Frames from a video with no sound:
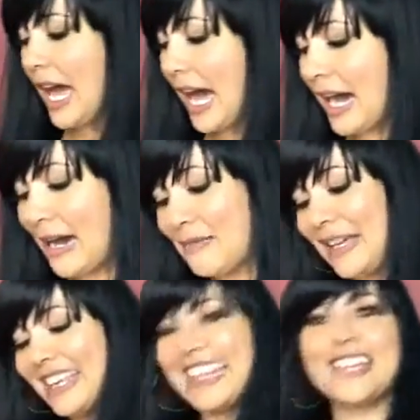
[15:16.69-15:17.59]

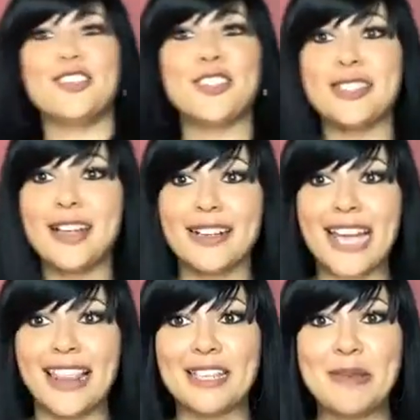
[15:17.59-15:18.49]
Then you just start
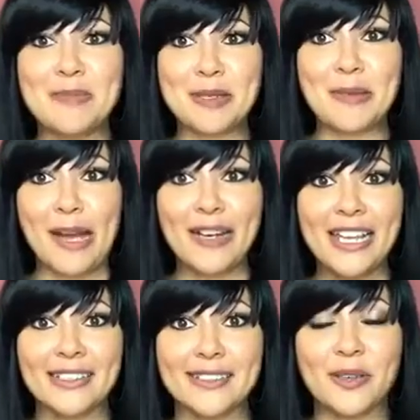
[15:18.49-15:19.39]
telling people about
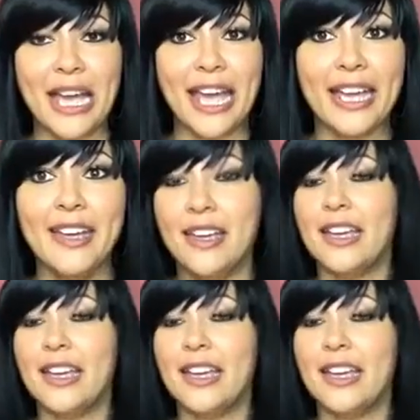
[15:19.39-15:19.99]
it, okay?